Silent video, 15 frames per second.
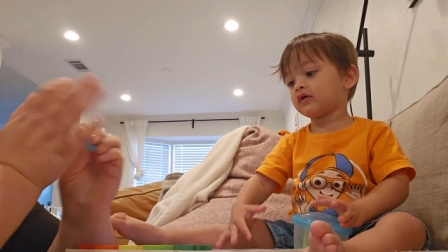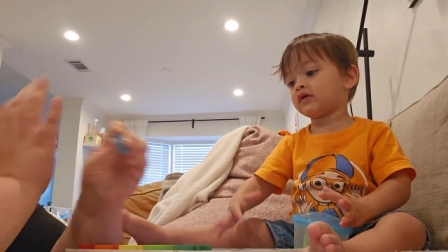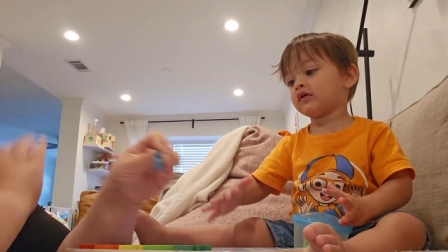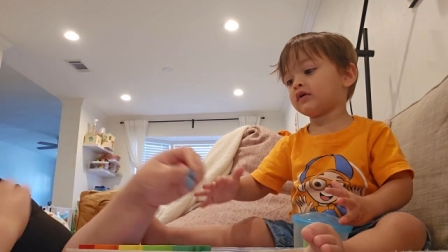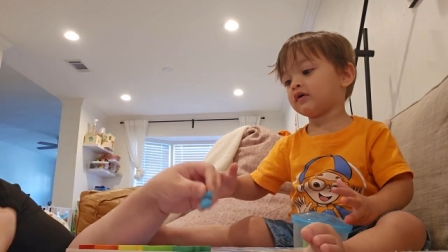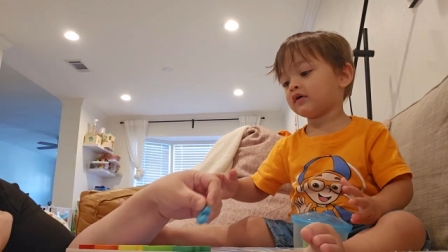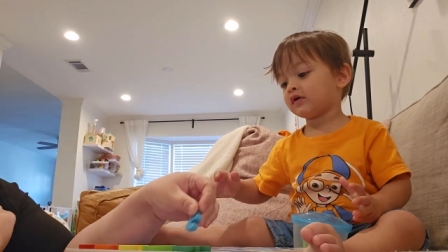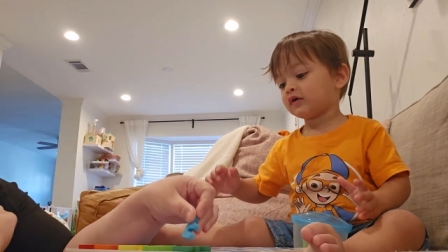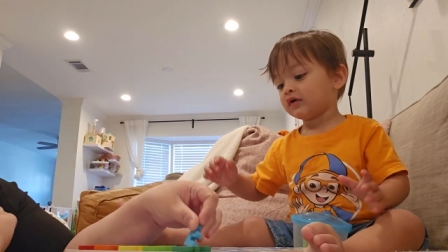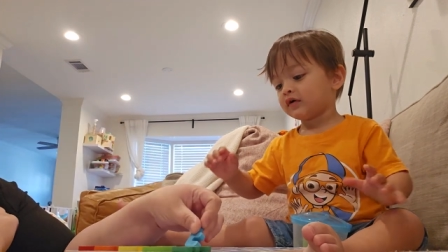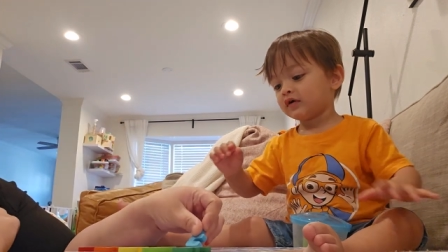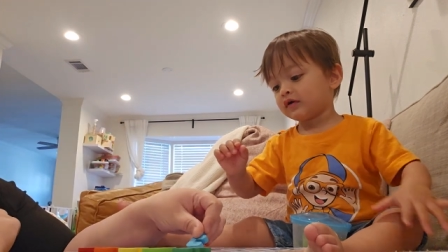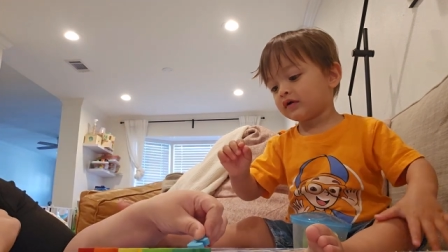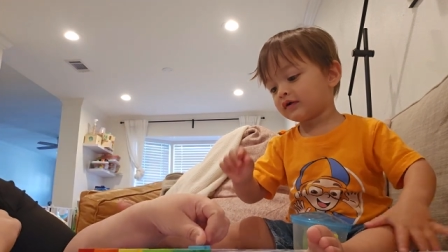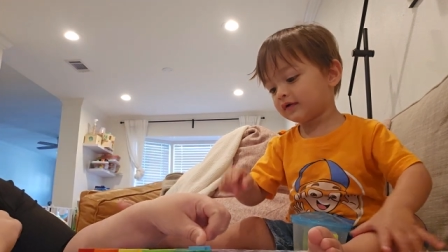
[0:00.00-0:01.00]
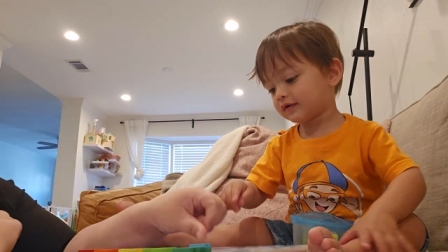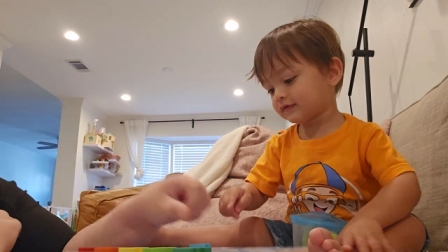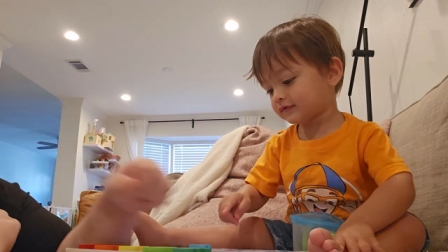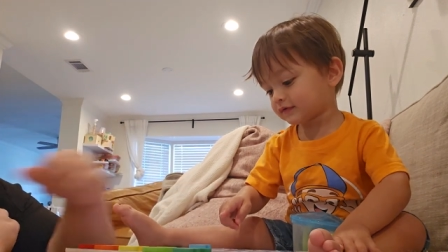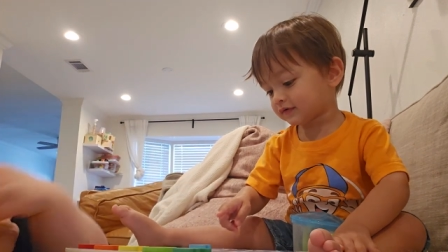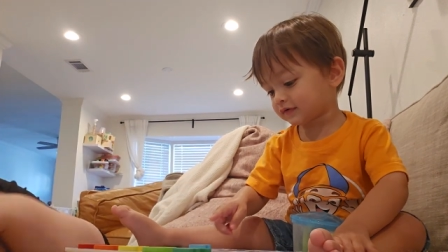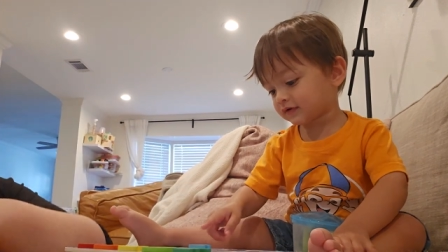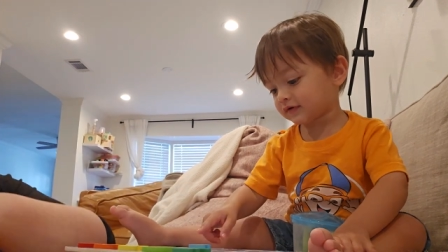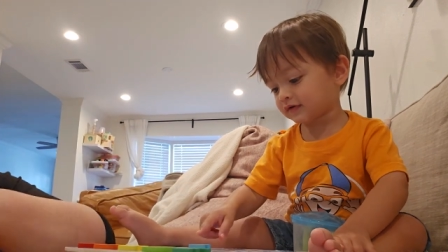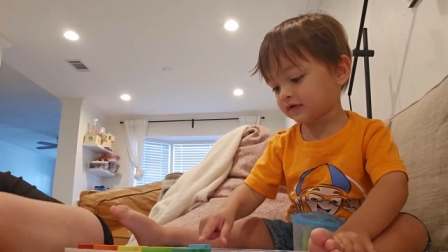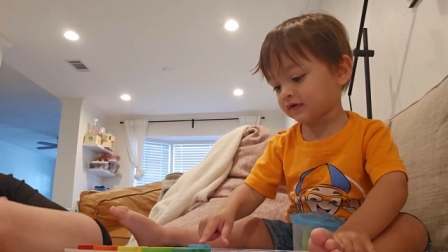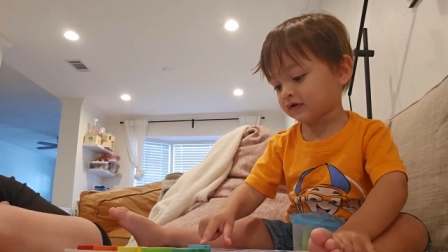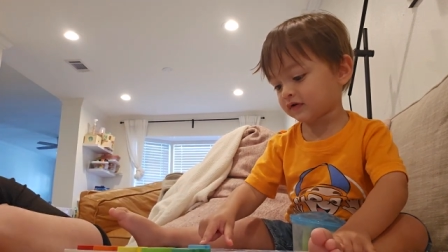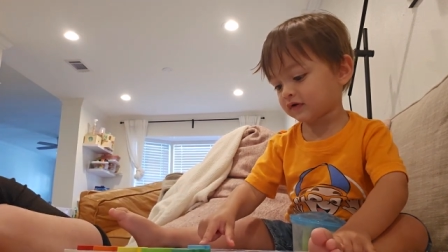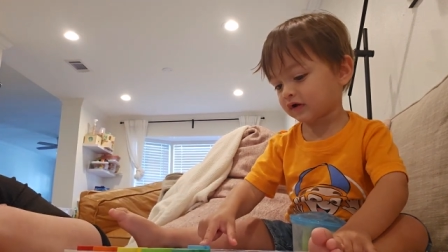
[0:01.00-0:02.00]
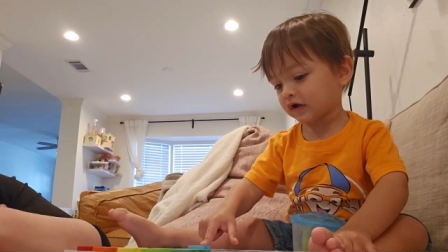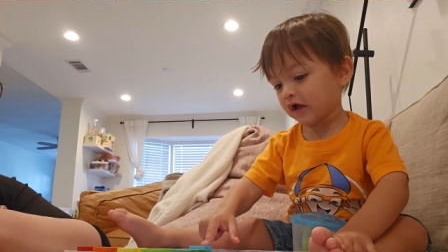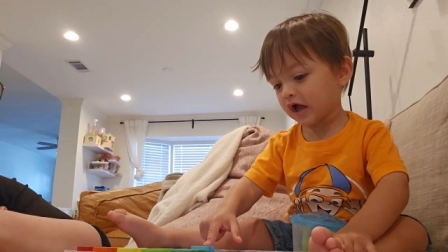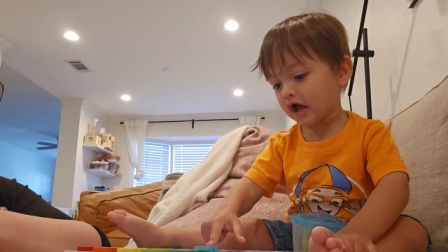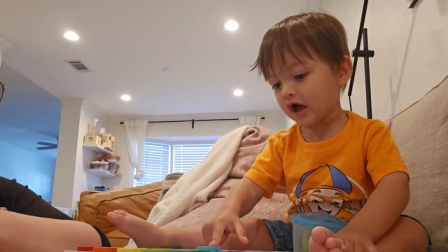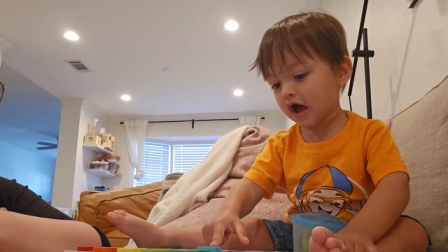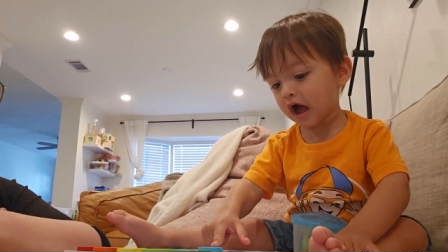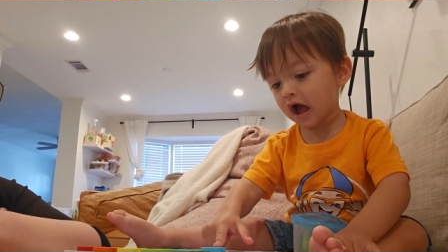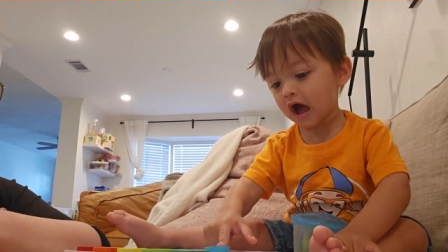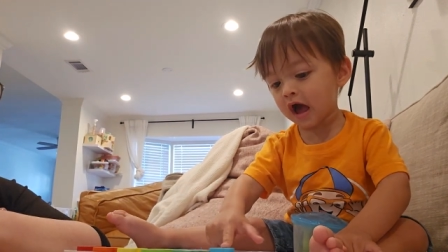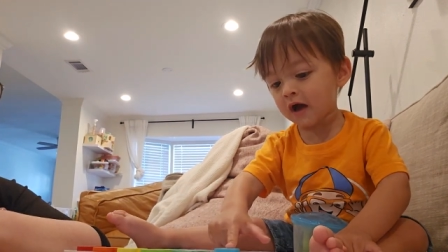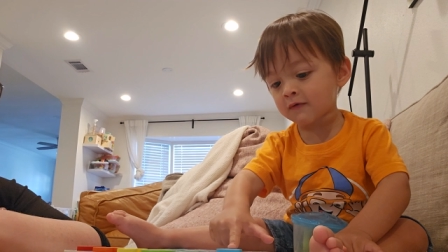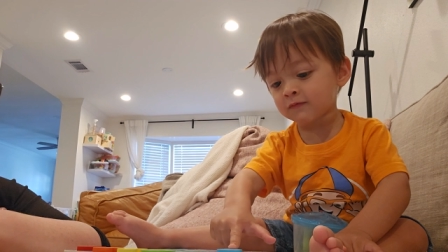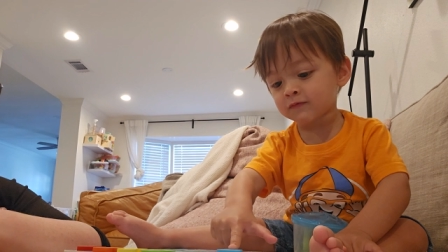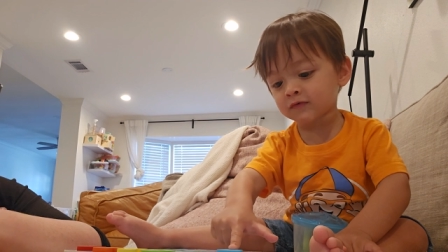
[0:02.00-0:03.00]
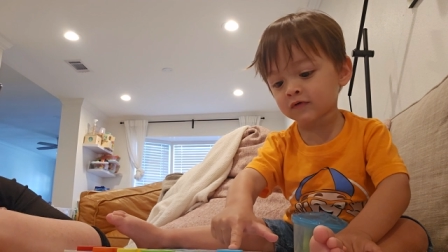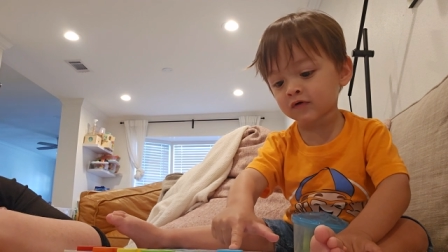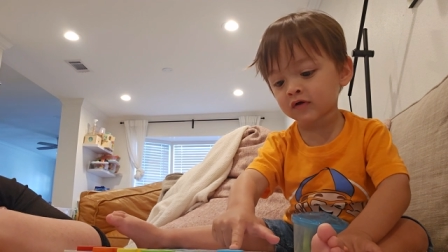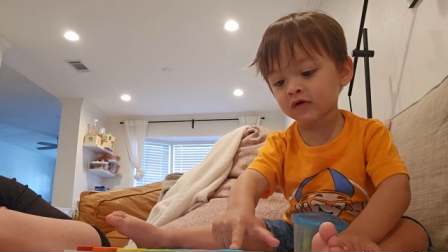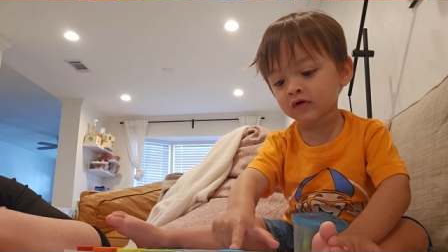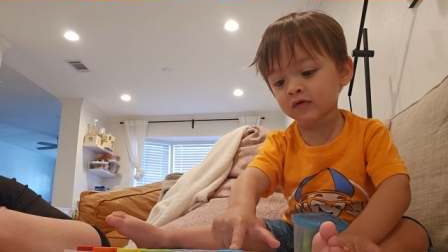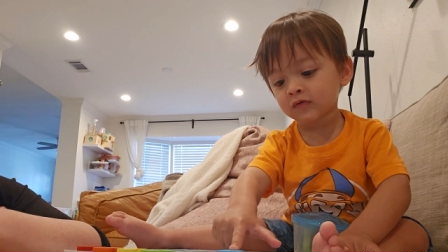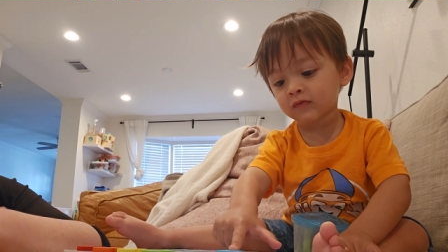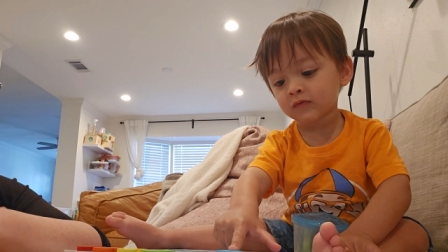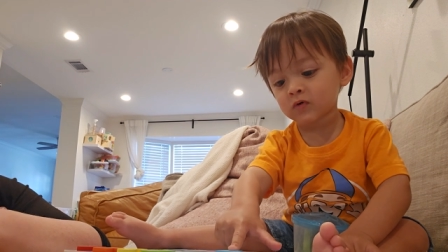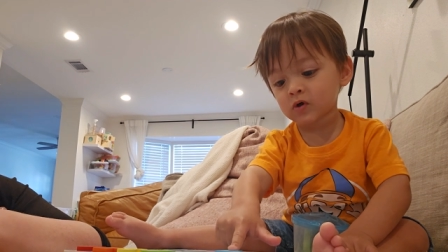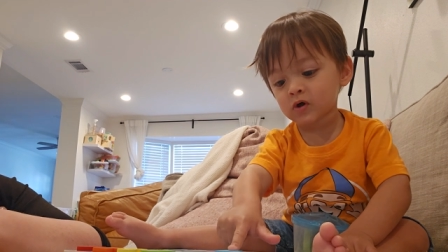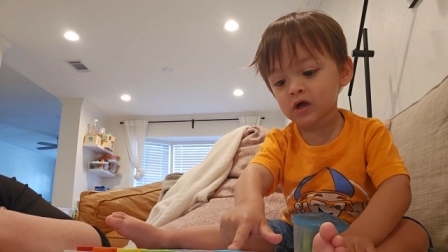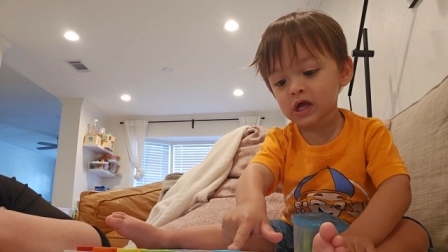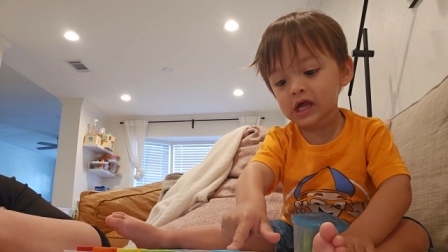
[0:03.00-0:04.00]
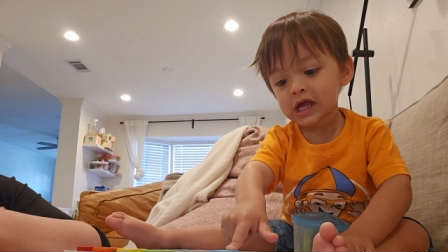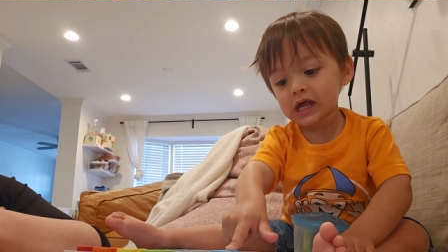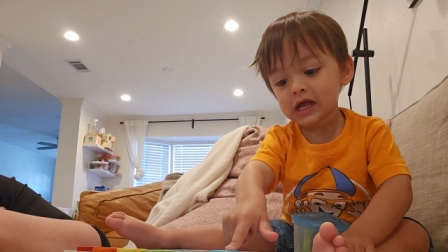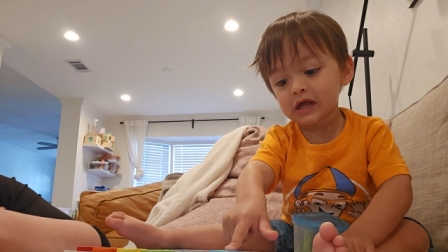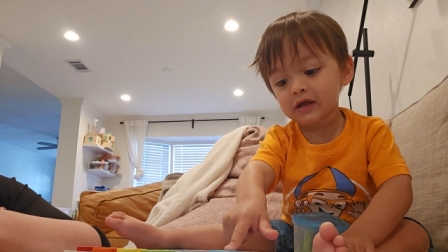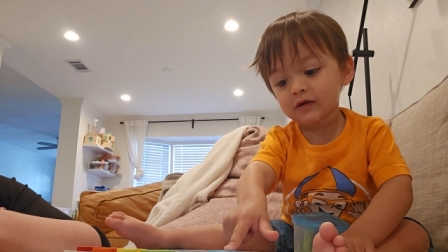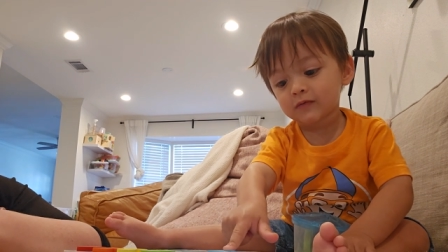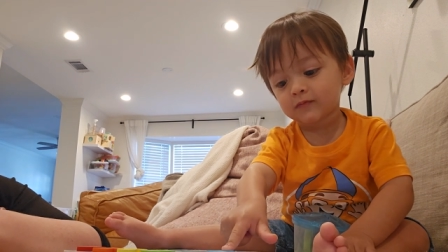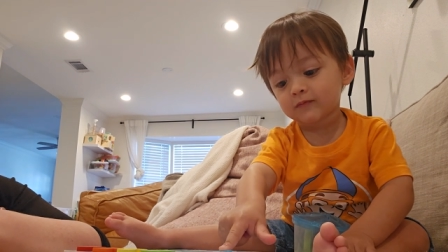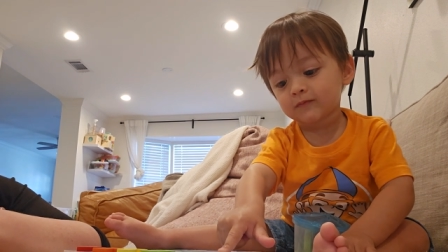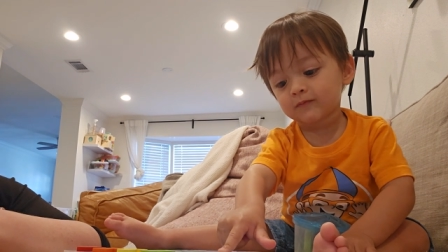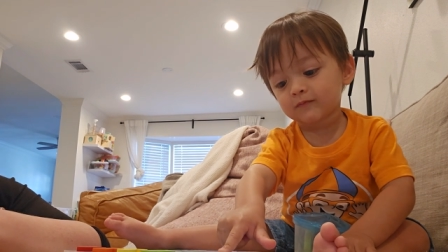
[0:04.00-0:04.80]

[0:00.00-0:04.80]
What is that? F. What sound does F make?